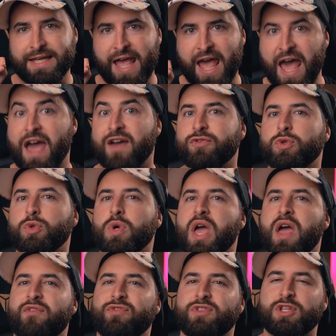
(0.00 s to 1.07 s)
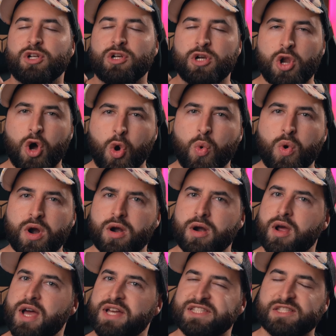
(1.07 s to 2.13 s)
have to have the lower
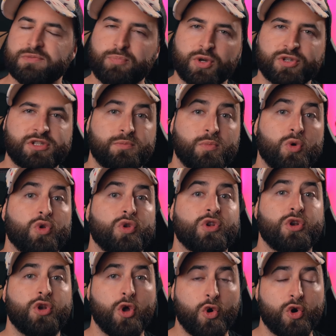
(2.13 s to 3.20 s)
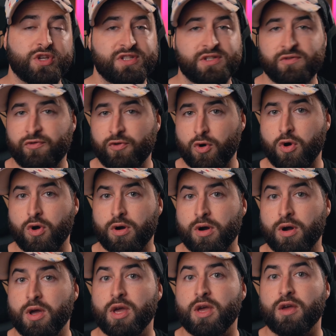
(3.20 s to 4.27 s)
as possible noise floor
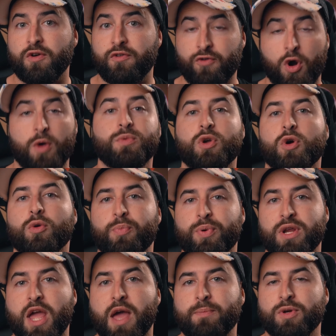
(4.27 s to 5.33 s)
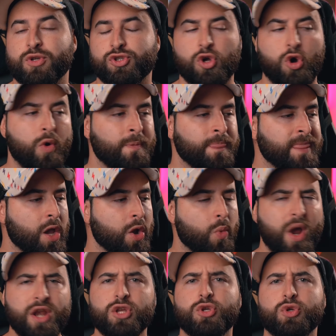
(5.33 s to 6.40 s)
from your preamp. So
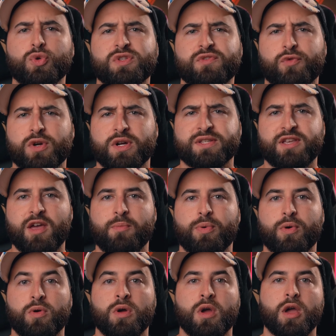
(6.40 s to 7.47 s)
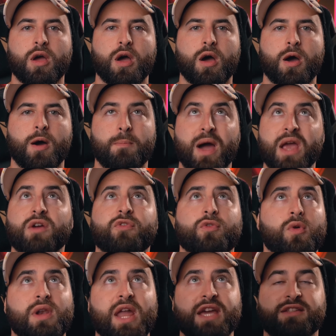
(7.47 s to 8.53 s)
when you use, for example, a
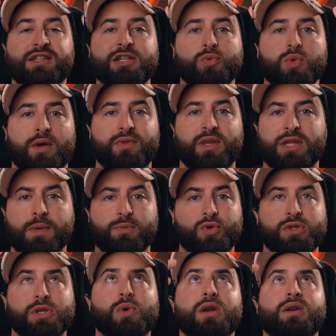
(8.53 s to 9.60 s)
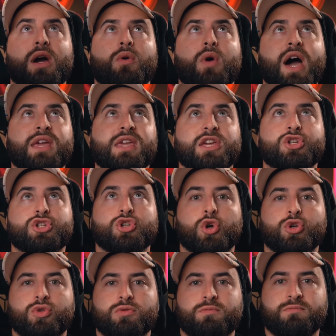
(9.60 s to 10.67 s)
microphone like this one that I'm using right now, I can show
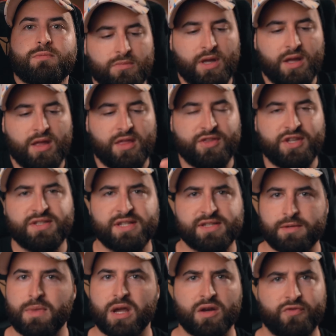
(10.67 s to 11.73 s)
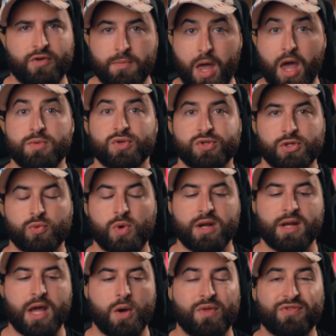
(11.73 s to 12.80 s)
you. This is the microphone I'm using right
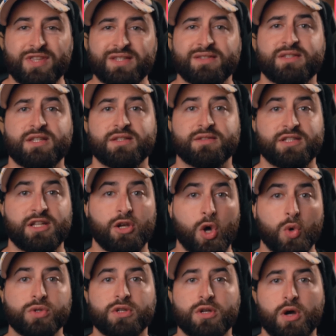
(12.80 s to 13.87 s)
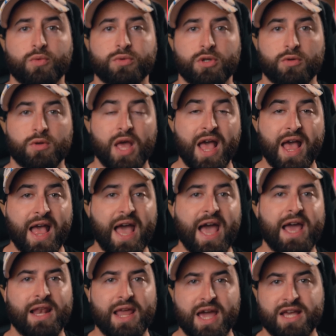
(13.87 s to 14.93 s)
now. This is the Low-Ten Audio
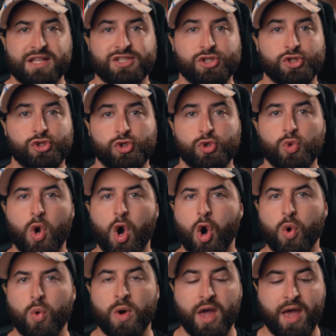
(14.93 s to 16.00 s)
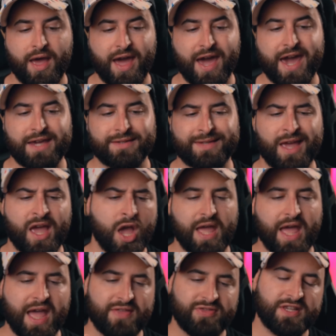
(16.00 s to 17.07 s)
LS208,
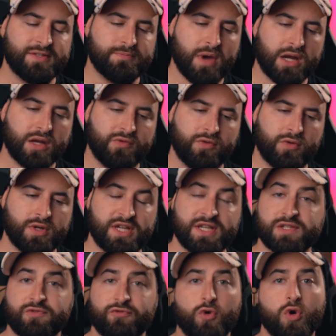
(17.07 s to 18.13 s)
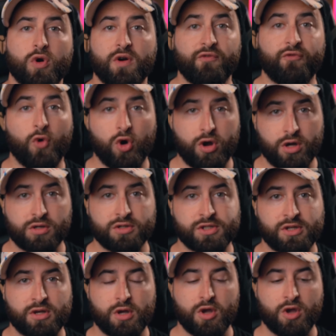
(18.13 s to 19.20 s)
and this microphone is for
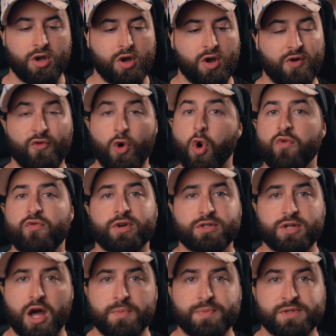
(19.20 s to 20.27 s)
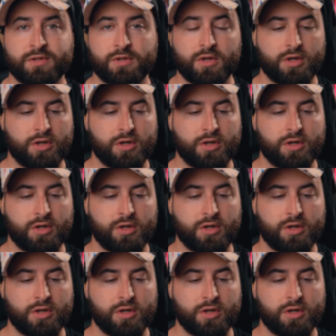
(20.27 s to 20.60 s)
vocals, overdubs,